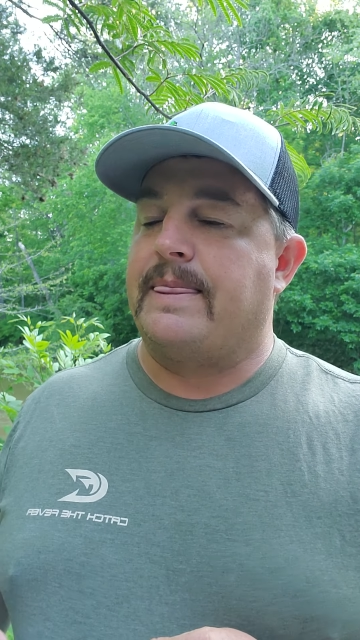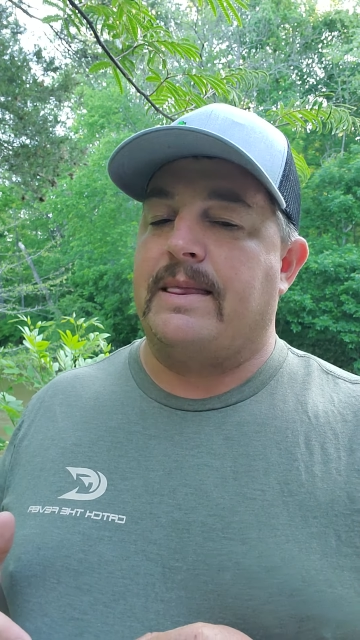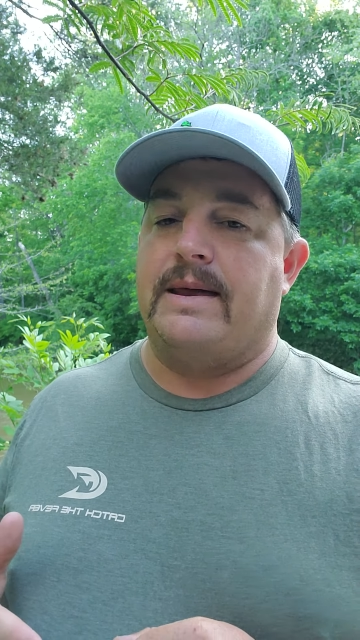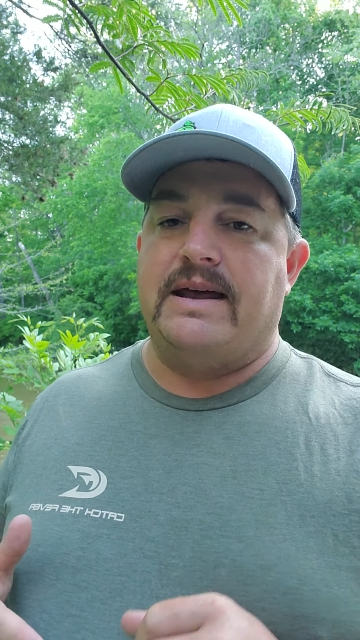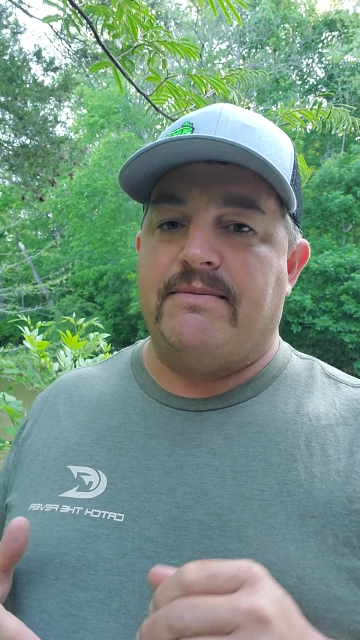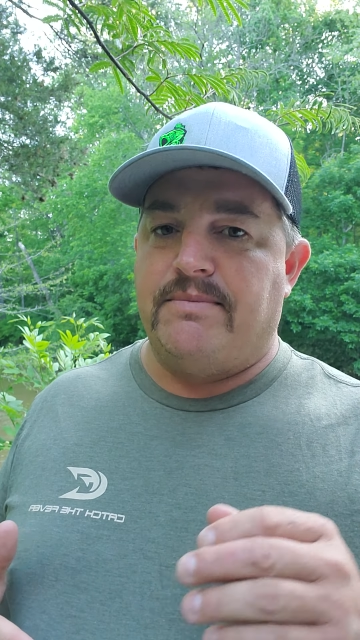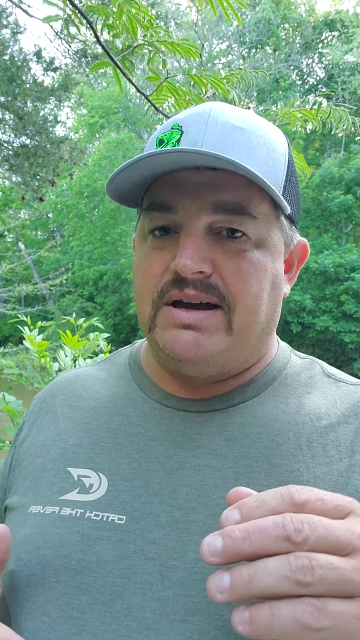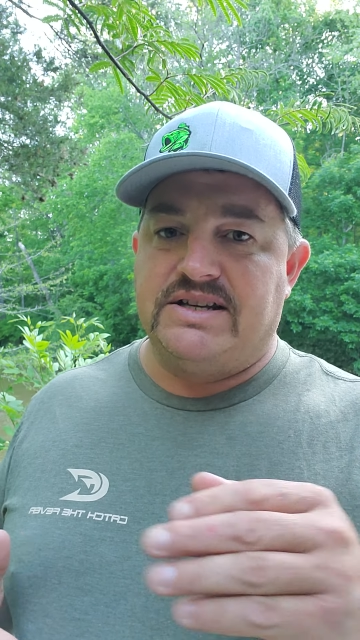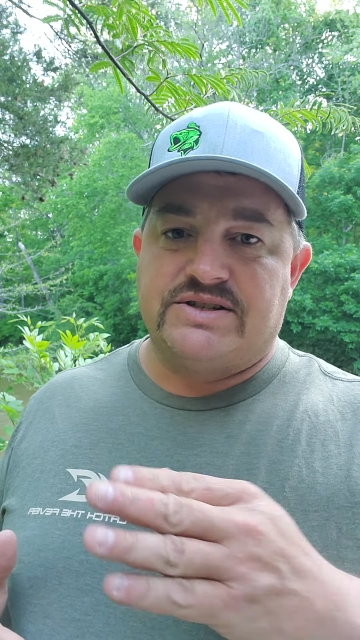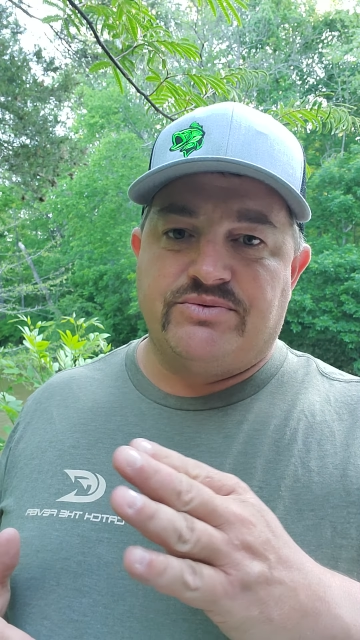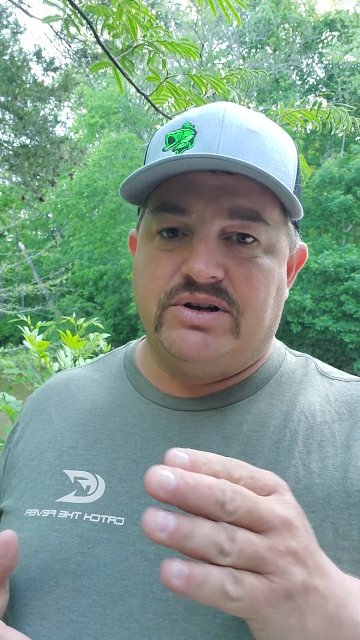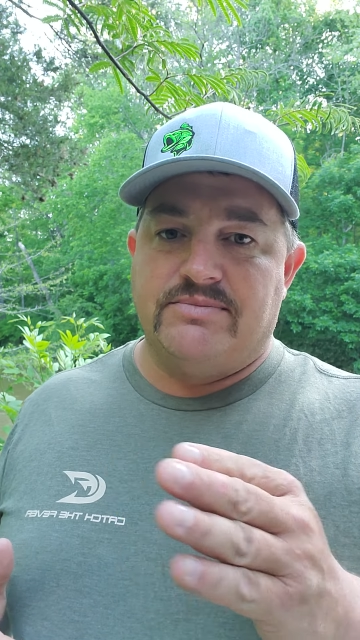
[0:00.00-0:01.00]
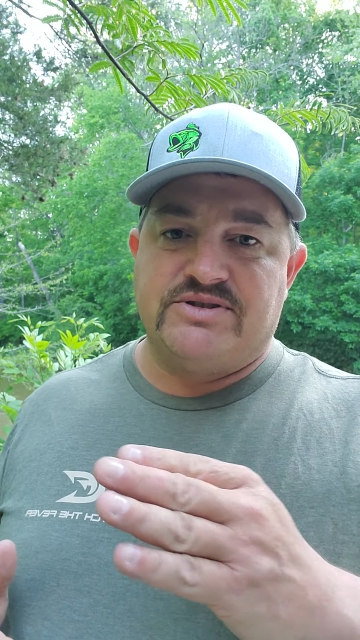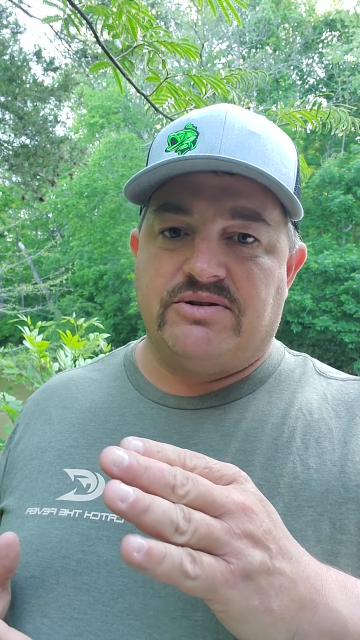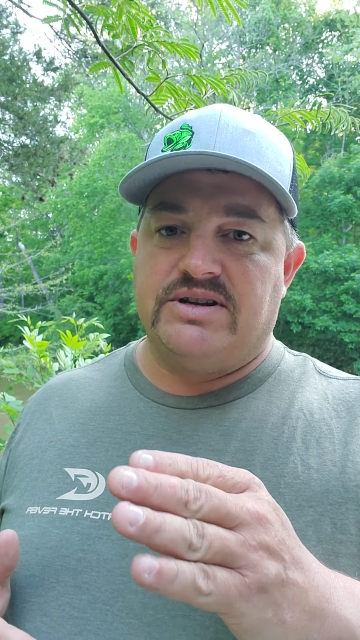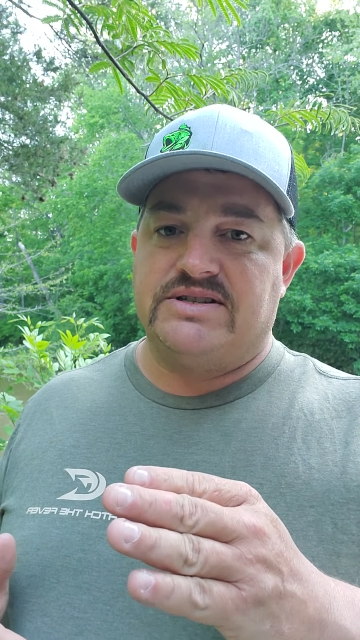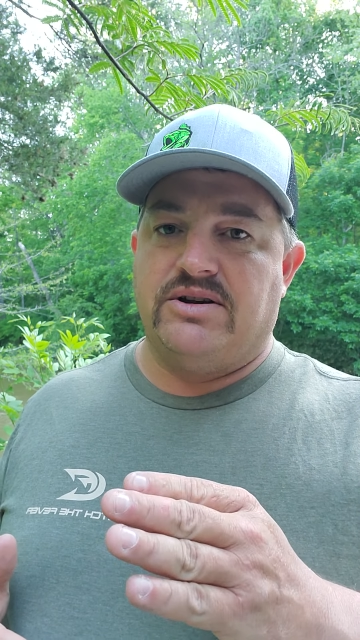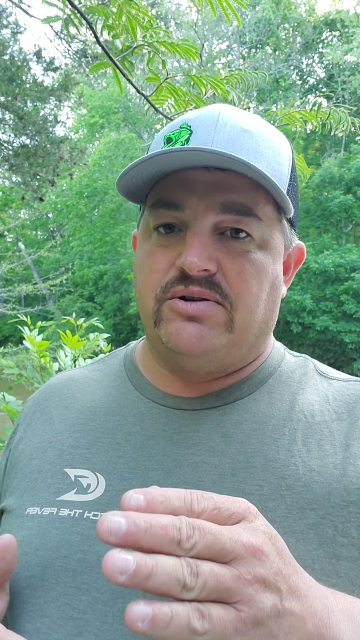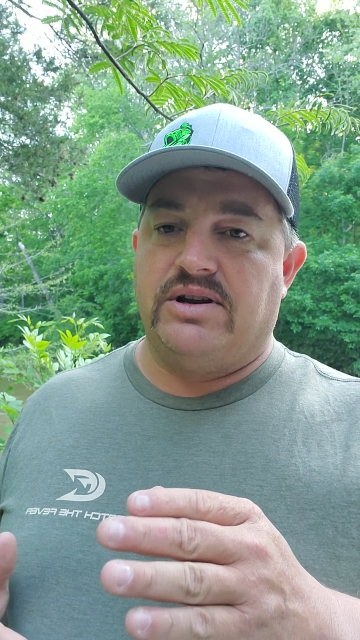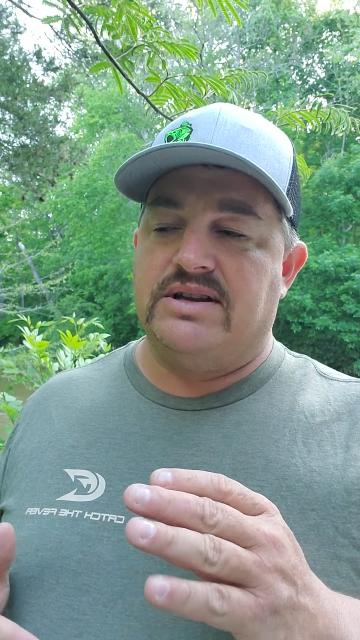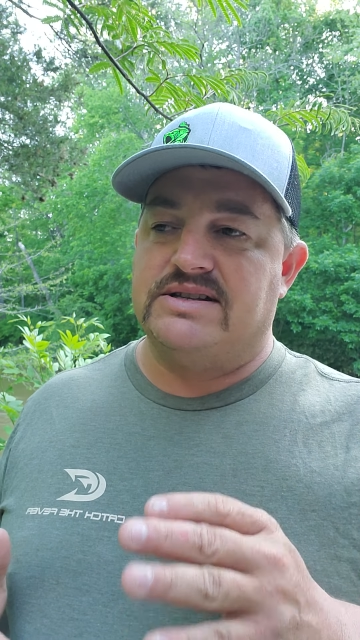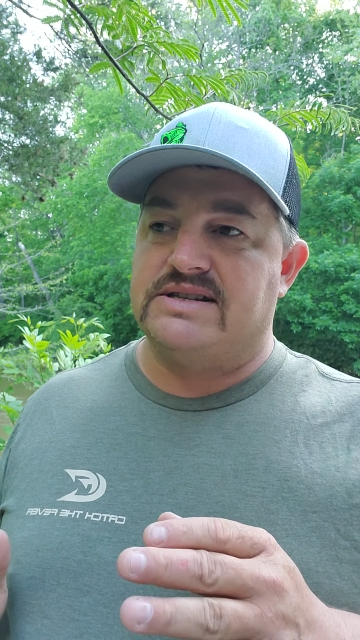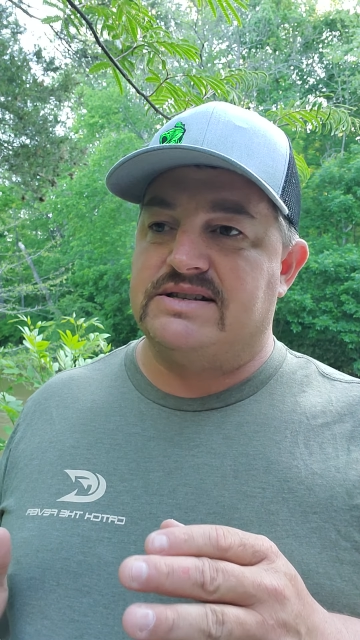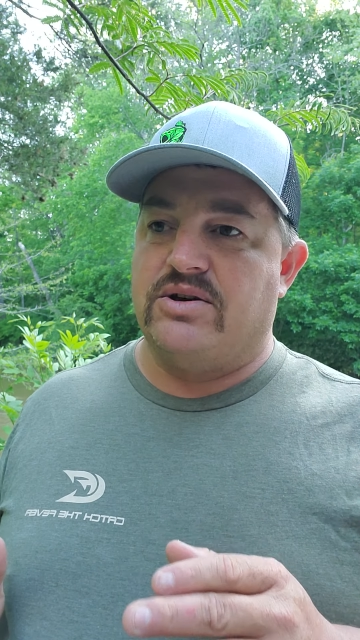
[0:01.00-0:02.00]
and that bait swims on its own and
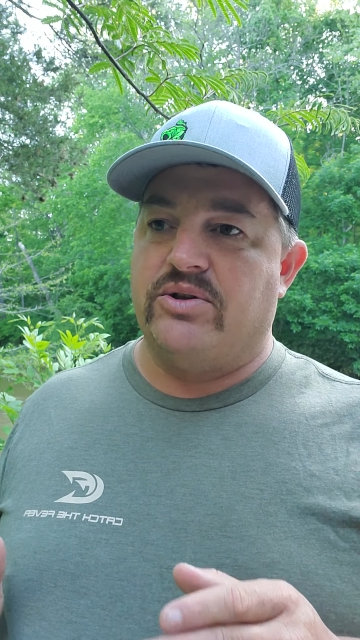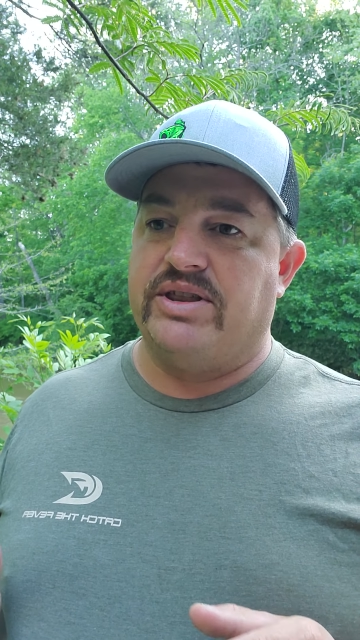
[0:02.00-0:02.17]
does its own